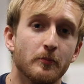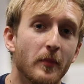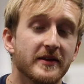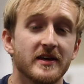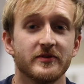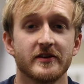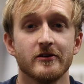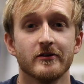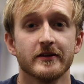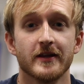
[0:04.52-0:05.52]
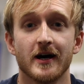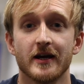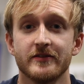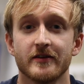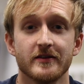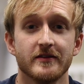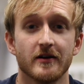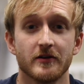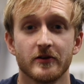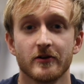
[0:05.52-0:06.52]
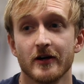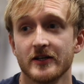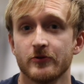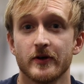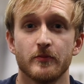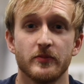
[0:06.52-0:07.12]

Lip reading: My name's Kieran. I study the undergraduate